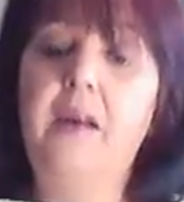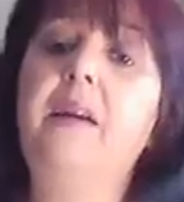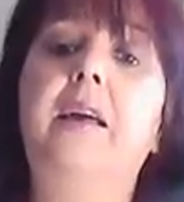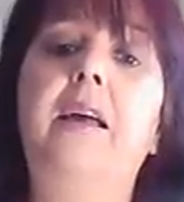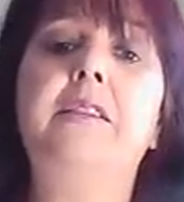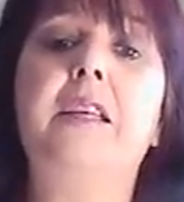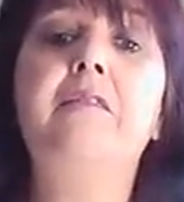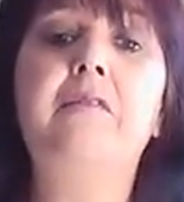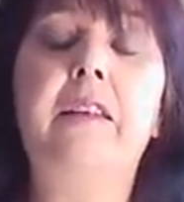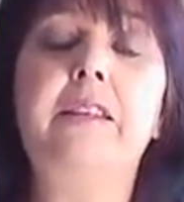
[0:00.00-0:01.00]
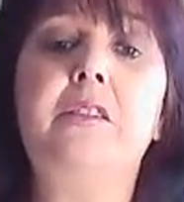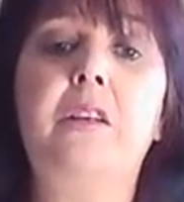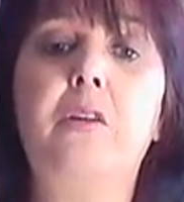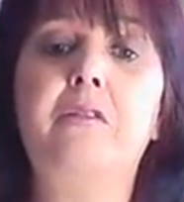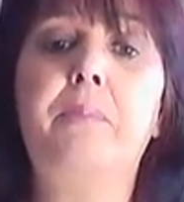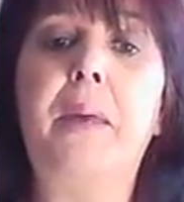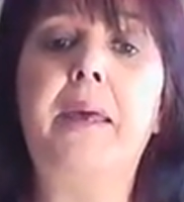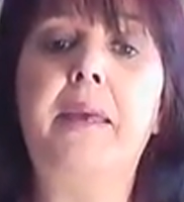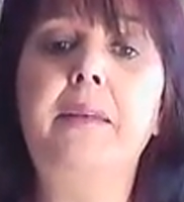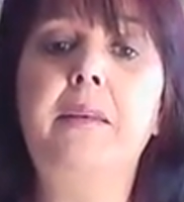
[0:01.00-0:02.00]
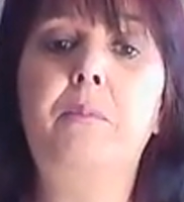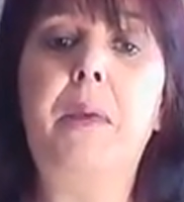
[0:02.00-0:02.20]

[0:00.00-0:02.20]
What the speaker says: Okay, it's going to release a lot of pain.